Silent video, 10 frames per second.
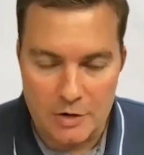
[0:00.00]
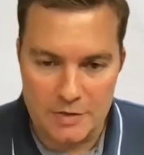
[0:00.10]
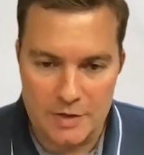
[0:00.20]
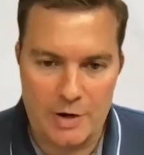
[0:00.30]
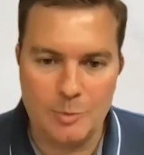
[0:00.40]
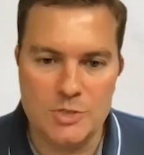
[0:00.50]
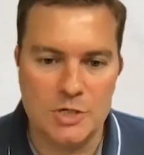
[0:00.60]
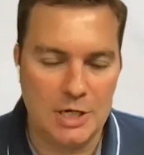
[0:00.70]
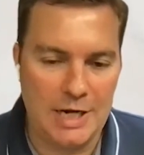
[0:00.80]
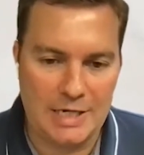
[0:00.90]
and they're able to
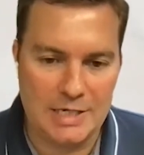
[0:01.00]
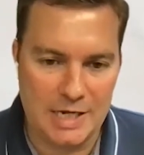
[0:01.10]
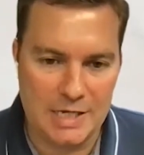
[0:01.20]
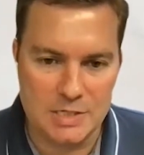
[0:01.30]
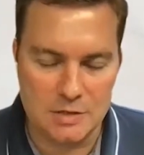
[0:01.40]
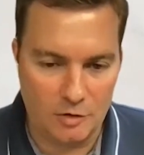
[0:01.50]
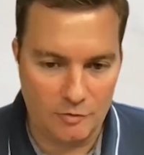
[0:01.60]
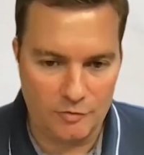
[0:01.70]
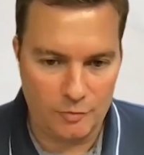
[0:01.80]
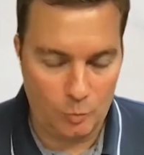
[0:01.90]
collect data
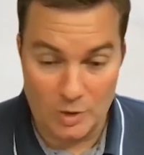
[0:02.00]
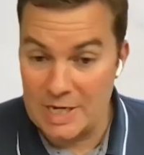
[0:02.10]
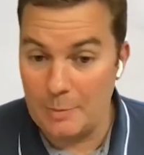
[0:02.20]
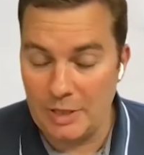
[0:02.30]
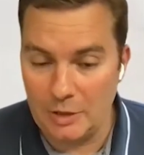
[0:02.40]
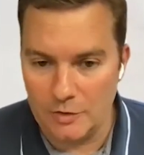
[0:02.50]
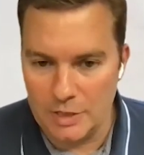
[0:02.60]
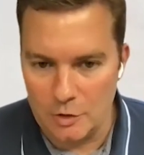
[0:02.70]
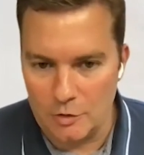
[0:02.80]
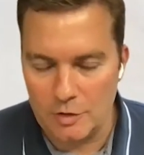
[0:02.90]
of what's happening on
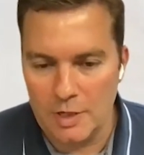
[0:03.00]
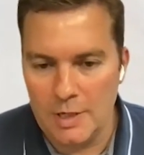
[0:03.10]
the Earth.